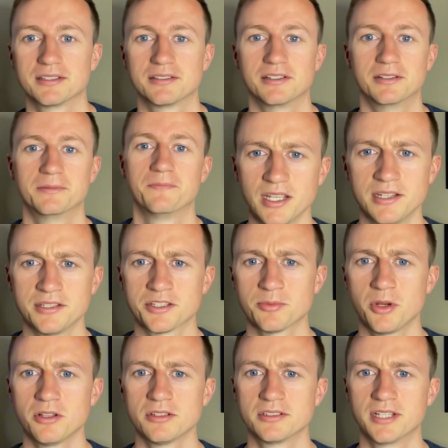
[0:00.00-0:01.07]
So in
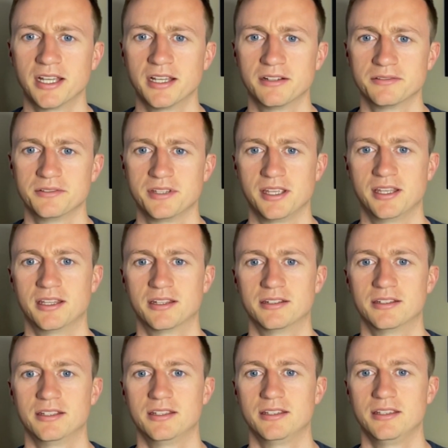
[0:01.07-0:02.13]
smaller towns and